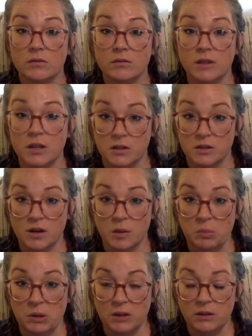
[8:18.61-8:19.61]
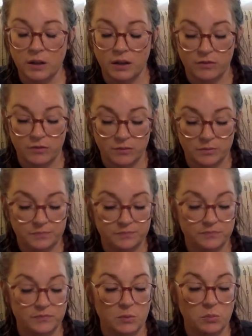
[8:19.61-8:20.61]
Let's start Bloodleaf.
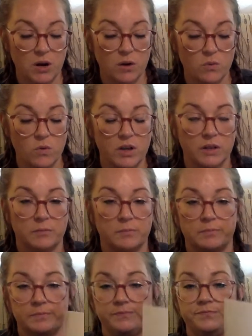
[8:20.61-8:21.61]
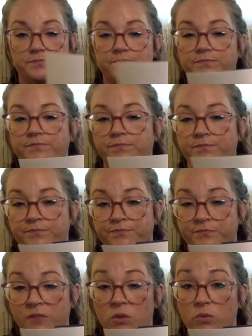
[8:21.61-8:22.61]
Part 1.
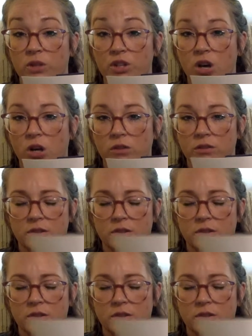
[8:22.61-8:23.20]
Renault.